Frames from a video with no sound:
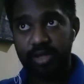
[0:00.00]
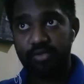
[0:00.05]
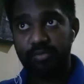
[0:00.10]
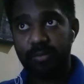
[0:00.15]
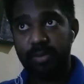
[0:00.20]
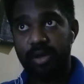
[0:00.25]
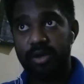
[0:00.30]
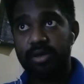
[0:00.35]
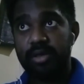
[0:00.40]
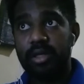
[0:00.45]

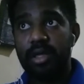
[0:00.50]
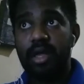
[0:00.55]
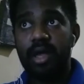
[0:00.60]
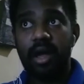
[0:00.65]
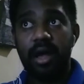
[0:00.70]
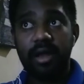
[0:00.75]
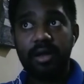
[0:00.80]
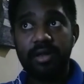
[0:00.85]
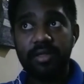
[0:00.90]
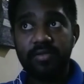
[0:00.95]
part,
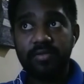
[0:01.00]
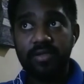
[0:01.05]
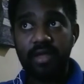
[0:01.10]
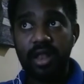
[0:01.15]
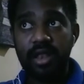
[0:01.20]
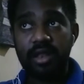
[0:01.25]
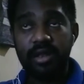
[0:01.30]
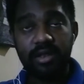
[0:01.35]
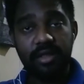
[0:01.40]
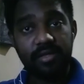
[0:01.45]

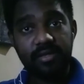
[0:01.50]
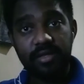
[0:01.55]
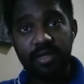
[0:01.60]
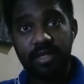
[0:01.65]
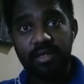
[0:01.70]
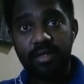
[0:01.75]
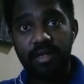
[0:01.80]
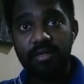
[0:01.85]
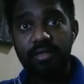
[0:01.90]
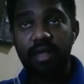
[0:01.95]
understanding
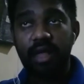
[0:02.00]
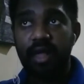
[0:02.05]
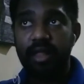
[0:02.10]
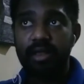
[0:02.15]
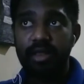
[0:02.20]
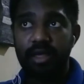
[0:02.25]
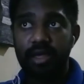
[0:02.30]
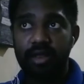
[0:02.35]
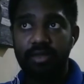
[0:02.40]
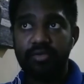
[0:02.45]
diseases and
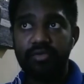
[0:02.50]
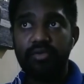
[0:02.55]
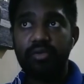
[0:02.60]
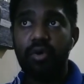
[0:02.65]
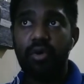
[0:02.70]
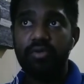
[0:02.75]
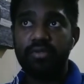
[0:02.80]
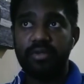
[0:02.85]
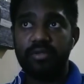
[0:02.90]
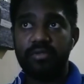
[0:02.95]
its
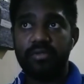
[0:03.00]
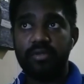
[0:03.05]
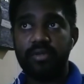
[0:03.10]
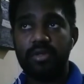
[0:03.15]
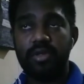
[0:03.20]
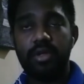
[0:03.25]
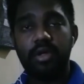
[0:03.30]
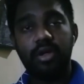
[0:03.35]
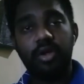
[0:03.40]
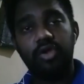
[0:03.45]
causes.
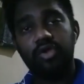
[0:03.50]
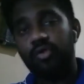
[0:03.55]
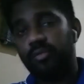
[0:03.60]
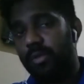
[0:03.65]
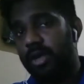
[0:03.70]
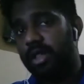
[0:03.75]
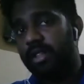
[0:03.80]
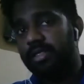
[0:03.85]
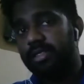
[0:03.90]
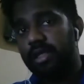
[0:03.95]
To
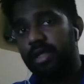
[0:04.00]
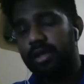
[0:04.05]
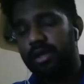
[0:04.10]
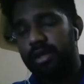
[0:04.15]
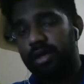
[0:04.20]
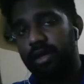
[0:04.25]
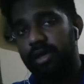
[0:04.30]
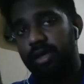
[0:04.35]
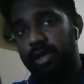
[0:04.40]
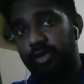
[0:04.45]
maintain
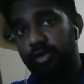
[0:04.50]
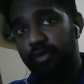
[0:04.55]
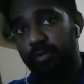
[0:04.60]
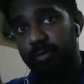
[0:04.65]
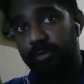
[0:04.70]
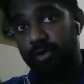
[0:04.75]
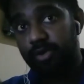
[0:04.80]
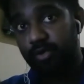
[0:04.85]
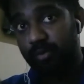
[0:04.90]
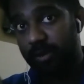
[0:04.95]
a
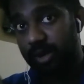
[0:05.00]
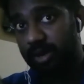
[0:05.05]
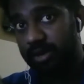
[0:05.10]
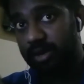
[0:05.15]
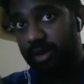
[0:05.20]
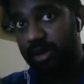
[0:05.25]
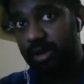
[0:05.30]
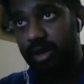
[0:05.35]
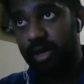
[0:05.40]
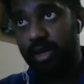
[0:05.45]

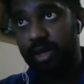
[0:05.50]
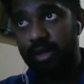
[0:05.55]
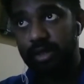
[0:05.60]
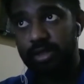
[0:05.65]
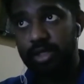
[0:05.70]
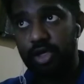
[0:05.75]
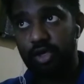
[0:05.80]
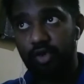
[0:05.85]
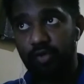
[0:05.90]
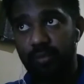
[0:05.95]

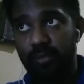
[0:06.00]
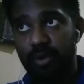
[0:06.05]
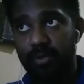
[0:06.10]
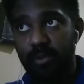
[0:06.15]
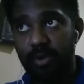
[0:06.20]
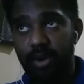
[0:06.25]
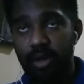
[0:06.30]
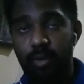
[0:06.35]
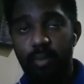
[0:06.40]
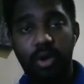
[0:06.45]
healthy human
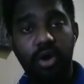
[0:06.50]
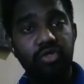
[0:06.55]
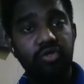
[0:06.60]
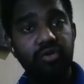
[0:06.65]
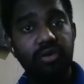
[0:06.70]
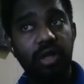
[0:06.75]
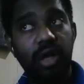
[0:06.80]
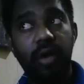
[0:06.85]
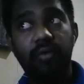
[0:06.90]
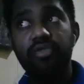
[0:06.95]
body, one
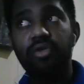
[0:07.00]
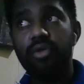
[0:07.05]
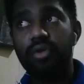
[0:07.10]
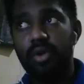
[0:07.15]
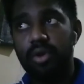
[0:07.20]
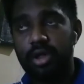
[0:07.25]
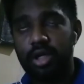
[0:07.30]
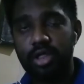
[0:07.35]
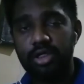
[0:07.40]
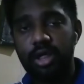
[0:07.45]
should have the
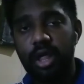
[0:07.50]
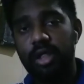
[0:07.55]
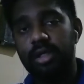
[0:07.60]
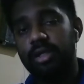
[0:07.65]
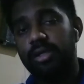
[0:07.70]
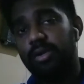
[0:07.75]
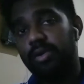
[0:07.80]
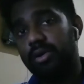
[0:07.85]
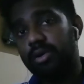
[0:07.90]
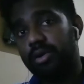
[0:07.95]
knowledge
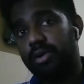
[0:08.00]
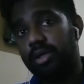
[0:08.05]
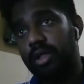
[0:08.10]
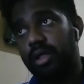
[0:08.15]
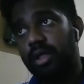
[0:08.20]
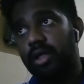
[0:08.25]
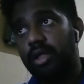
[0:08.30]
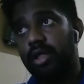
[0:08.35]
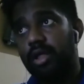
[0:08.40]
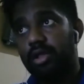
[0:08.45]

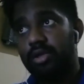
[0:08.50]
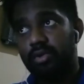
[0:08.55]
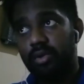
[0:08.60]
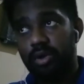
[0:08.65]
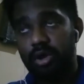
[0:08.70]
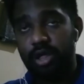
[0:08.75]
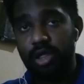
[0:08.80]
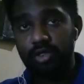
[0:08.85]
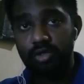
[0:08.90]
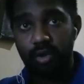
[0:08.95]

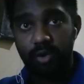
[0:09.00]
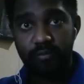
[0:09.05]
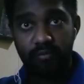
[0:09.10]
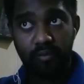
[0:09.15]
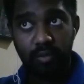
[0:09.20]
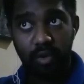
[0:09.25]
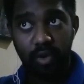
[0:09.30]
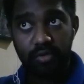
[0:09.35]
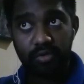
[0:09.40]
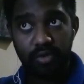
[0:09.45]
of
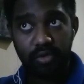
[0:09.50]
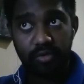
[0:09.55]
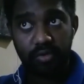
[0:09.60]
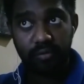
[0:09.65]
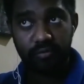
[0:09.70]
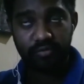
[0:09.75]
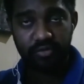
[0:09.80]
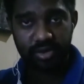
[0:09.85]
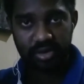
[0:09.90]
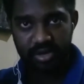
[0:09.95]
causes of
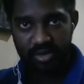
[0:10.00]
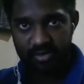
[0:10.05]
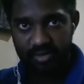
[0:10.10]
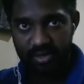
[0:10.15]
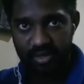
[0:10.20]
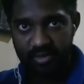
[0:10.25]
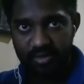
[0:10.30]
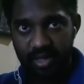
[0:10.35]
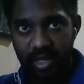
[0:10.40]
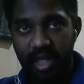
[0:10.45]
the
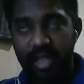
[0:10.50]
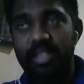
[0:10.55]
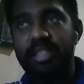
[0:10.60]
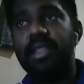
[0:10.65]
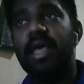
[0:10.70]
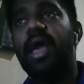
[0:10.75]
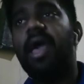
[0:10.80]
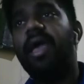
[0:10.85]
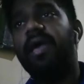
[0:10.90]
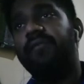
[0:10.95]
disease and
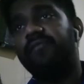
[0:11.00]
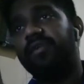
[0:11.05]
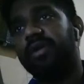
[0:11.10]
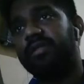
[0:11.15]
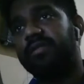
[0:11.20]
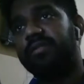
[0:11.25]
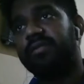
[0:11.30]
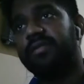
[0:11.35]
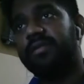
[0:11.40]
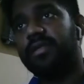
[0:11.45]
their
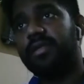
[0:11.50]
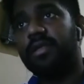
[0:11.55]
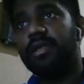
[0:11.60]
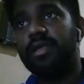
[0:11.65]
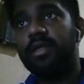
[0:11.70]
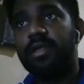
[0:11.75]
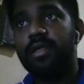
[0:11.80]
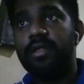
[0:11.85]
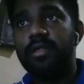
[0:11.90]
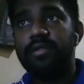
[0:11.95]
effects.
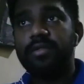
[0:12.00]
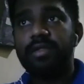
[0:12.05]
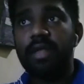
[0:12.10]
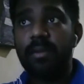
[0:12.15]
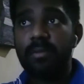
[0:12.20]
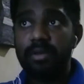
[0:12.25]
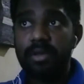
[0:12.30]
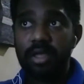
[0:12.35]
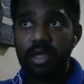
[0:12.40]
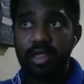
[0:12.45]

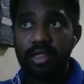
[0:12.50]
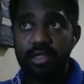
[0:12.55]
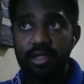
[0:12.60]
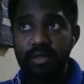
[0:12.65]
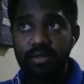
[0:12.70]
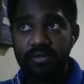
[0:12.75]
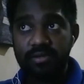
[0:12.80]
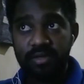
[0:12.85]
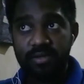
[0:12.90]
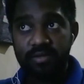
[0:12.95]
Some
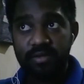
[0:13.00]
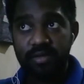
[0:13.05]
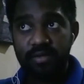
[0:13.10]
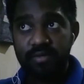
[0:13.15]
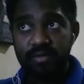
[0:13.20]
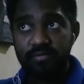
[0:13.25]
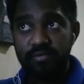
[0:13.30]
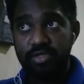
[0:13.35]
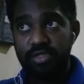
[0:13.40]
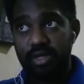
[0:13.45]
dangerous diseases
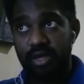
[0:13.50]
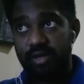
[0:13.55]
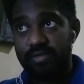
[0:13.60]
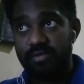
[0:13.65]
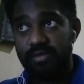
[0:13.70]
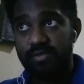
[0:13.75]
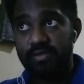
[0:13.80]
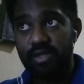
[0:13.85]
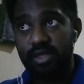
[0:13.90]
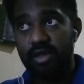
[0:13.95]
which
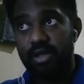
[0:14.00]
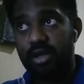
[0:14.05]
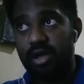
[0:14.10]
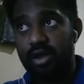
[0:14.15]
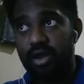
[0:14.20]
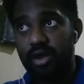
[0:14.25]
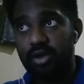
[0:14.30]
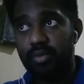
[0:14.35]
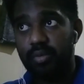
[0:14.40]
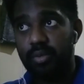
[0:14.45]
exist in
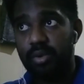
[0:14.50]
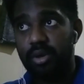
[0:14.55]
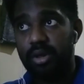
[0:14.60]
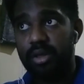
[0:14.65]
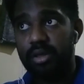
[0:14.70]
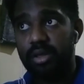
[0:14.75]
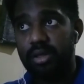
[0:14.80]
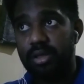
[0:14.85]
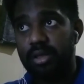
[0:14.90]
current world